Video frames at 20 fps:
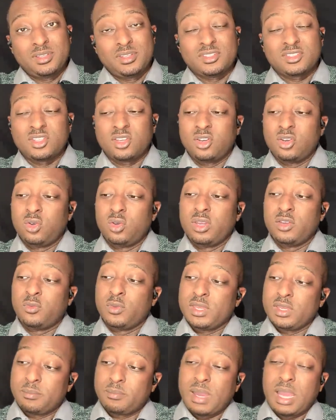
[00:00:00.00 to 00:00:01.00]
So if we
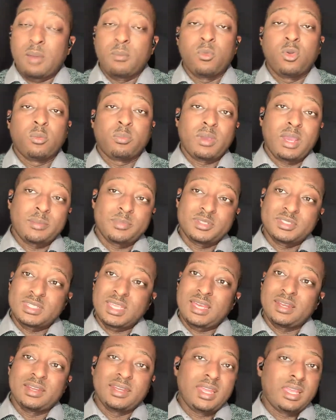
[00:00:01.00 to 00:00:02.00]
can buy more properties
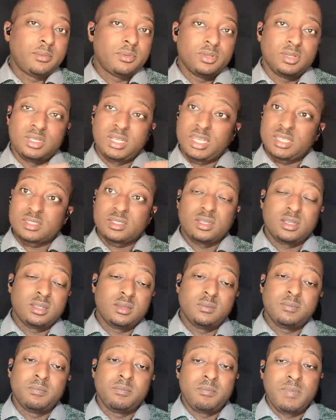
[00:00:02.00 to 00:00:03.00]
down the neighborhood, that's gonna
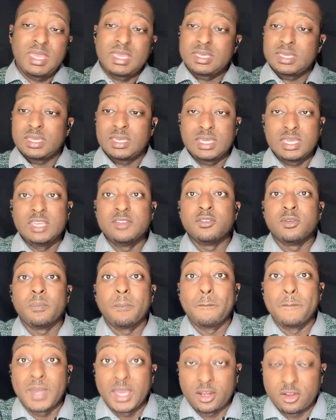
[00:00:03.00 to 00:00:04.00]
make it even
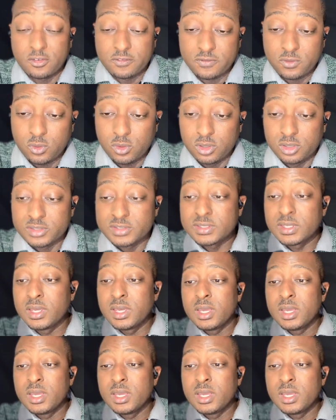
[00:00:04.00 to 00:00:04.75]
better for us.